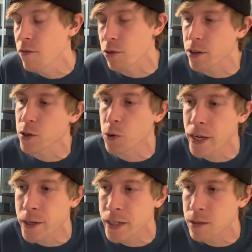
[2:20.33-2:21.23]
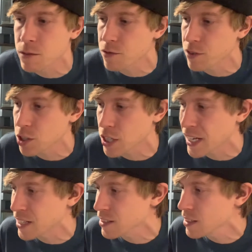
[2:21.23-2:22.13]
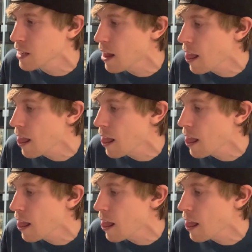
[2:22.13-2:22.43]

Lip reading: for aquariums, fish tanks.